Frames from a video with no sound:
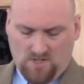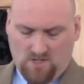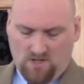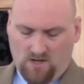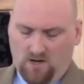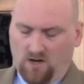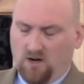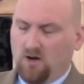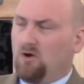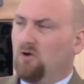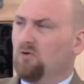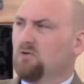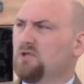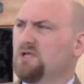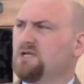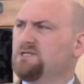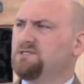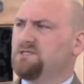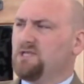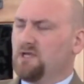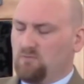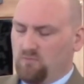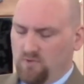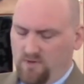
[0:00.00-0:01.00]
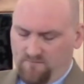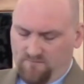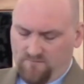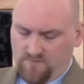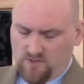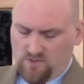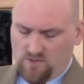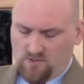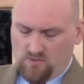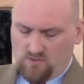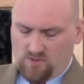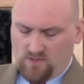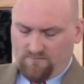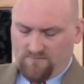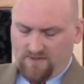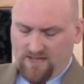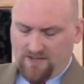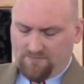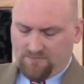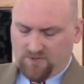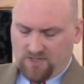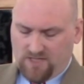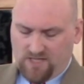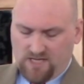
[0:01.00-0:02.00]
Our holistic review of
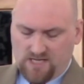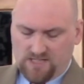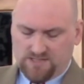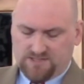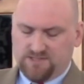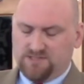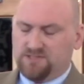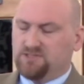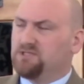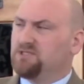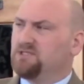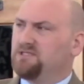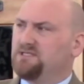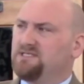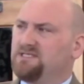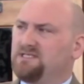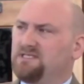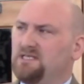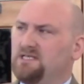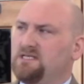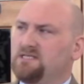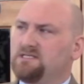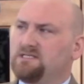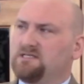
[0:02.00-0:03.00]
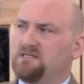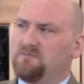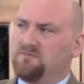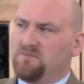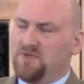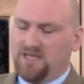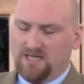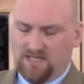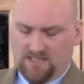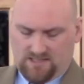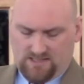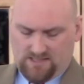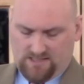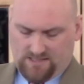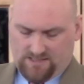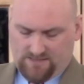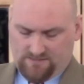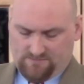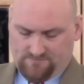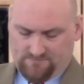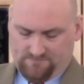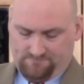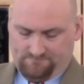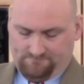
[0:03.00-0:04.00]
applications should cease immediately.
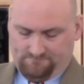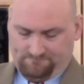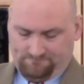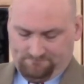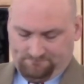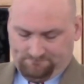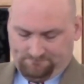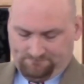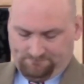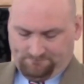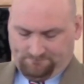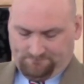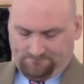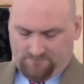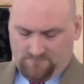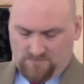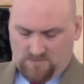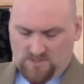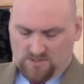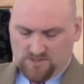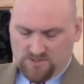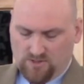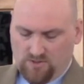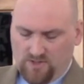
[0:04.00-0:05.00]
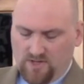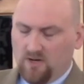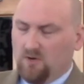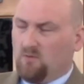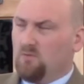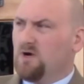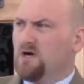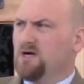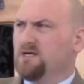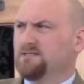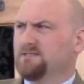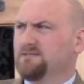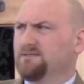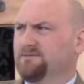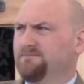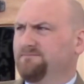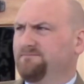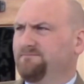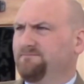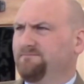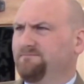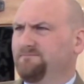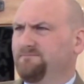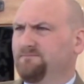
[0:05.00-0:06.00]
So here it was,
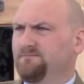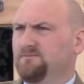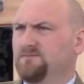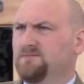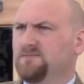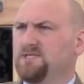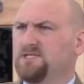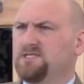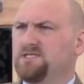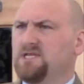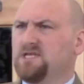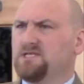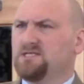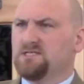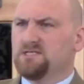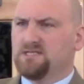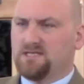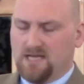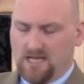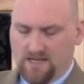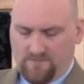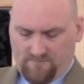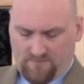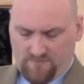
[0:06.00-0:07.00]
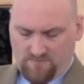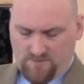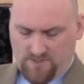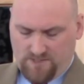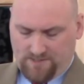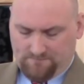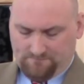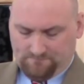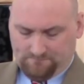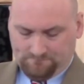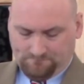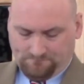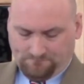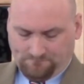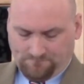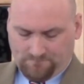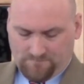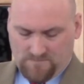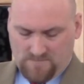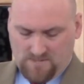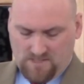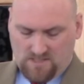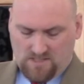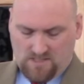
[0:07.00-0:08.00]
decision time for me.
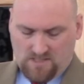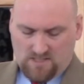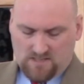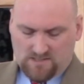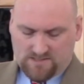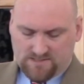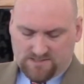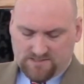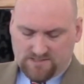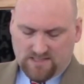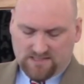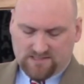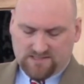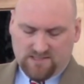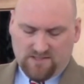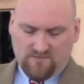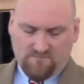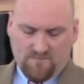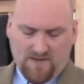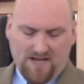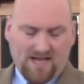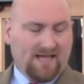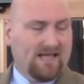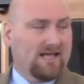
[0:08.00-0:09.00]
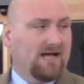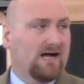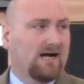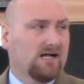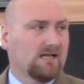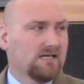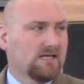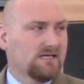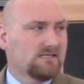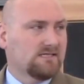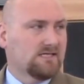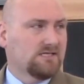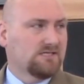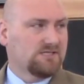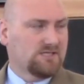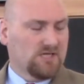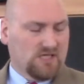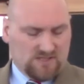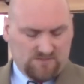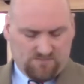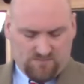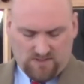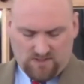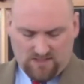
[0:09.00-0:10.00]
60 of my colleagues had
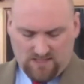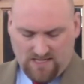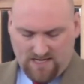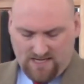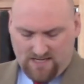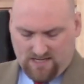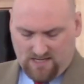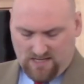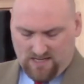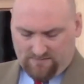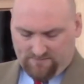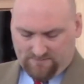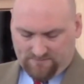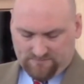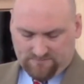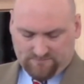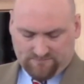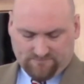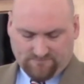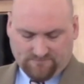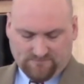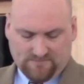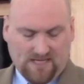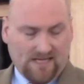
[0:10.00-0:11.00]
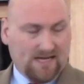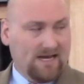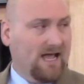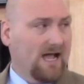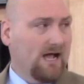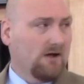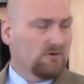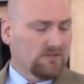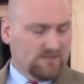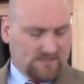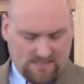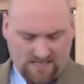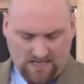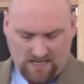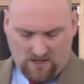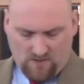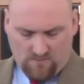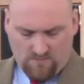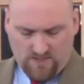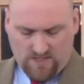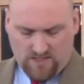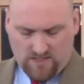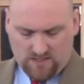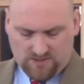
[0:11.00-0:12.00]
just been laid off, and I was
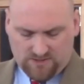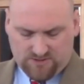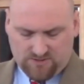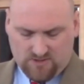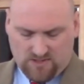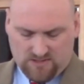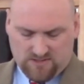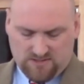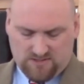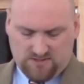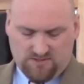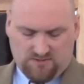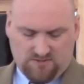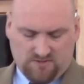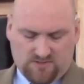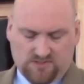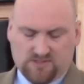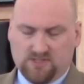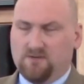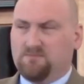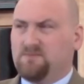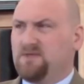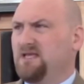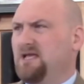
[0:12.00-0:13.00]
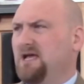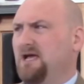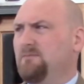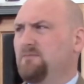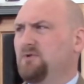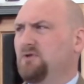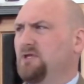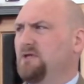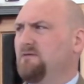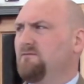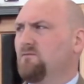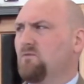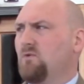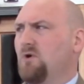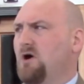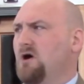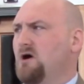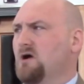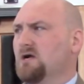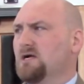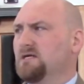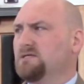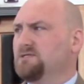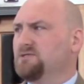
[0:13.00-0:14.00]
now being instructed to do something I believed
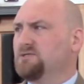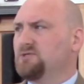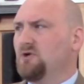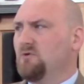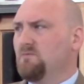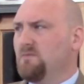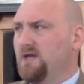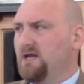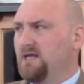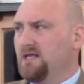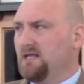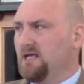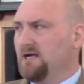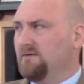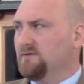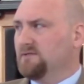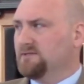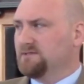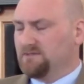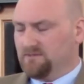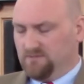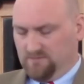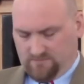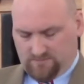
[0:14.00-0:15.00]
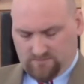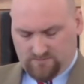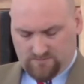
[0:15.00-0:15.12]
wrong on so many levels.